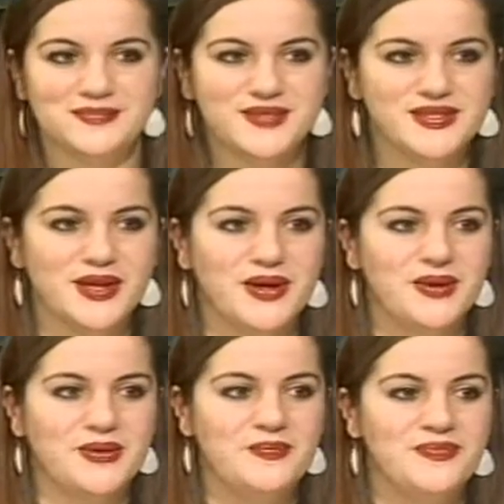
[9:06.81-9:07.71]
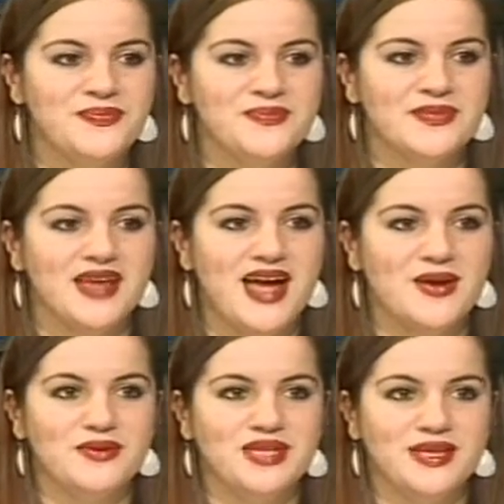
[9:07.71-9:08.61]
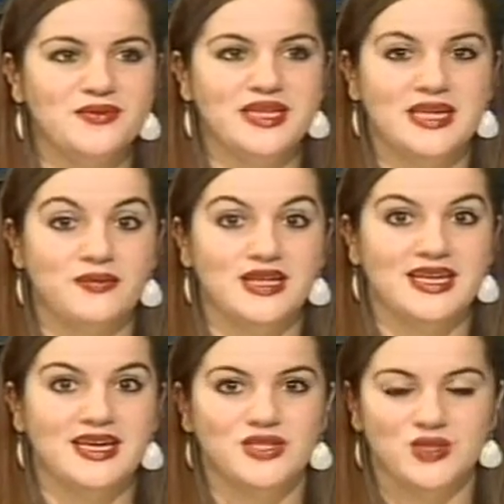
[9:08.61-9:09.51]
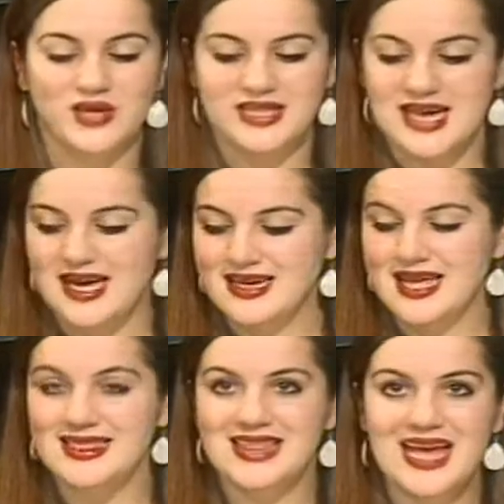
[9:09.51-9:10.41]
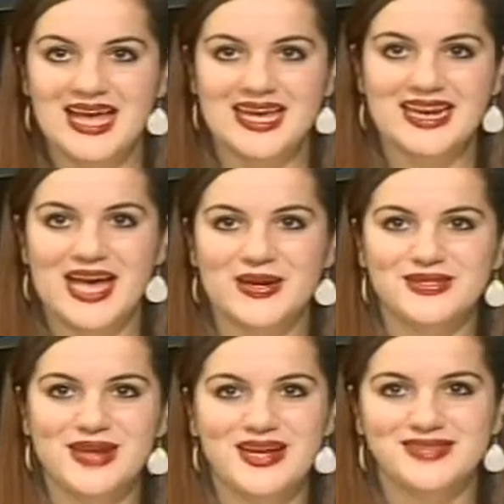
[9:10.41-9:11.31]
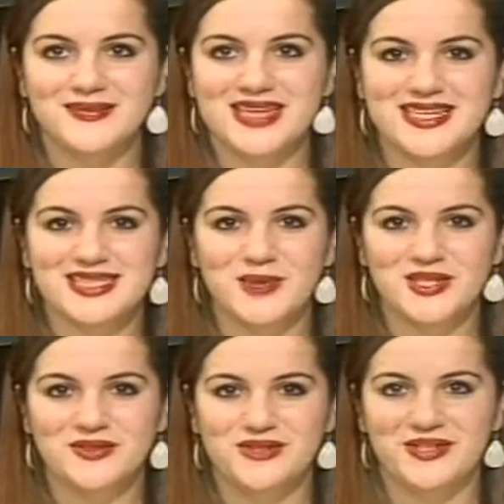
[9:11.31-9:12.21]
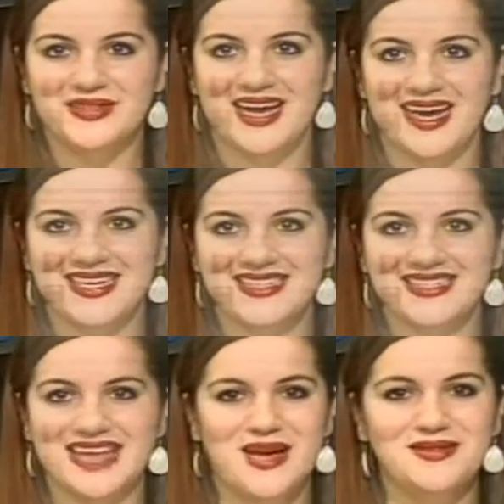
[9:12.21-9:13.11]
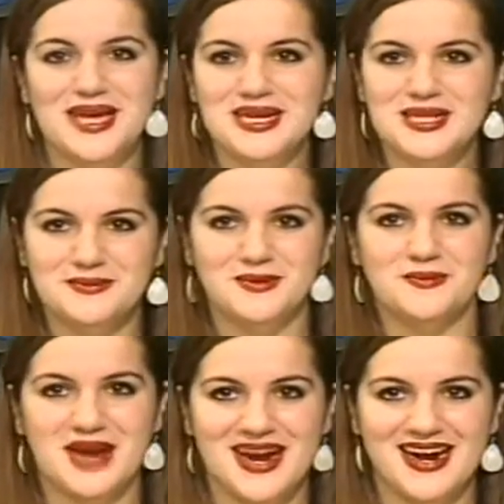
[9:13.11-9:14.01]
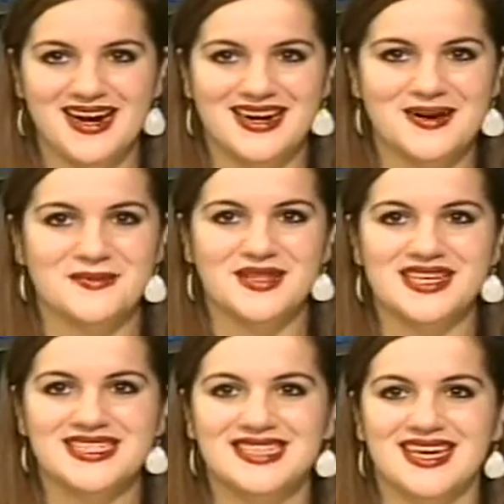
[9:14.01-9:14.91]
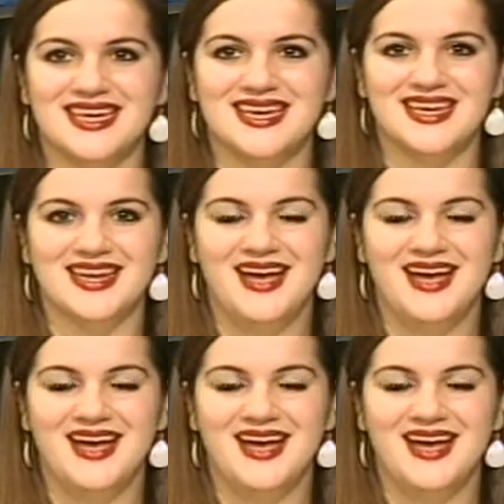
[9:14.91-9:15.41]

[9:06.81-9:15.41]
So I really, really, really enjoyed that. And then I also have something else special for you guys. I have a lot of clips prepared. I'm really excited.